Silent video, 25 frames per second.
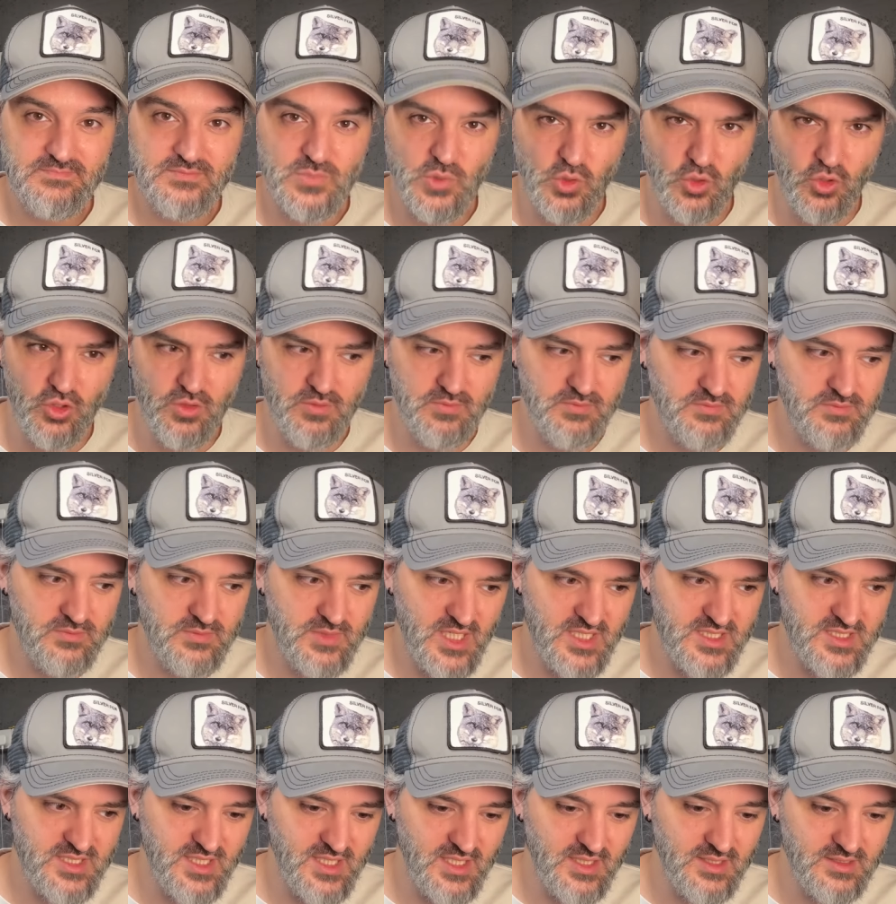or
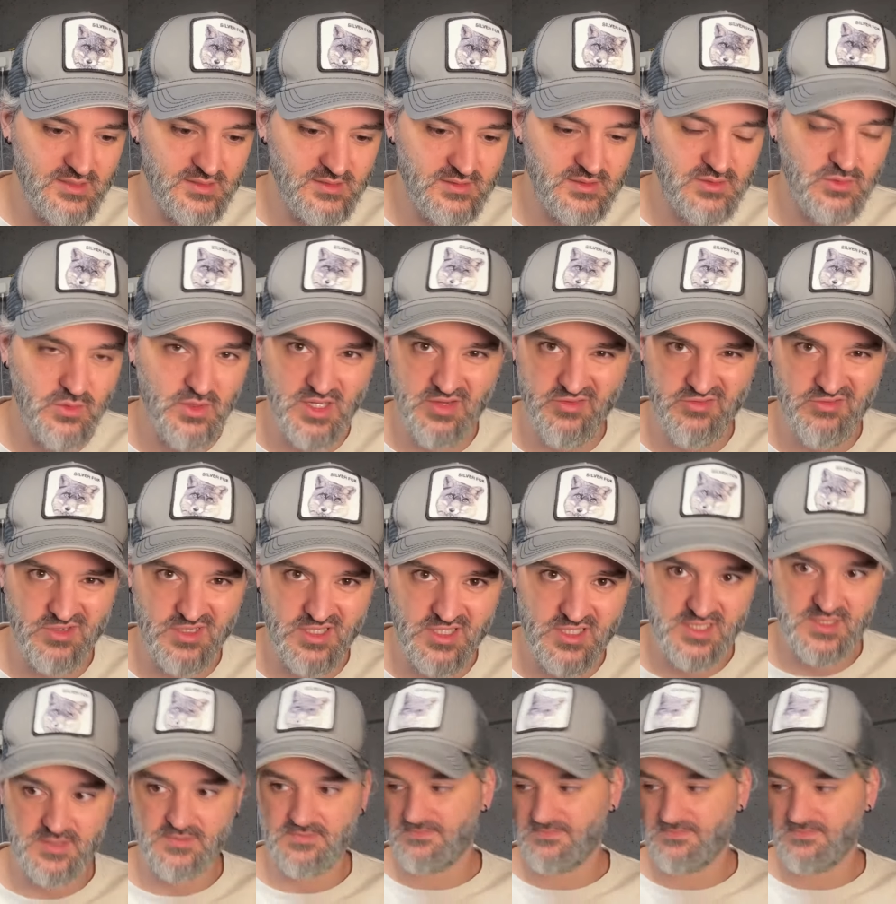yesterday, whatever it is.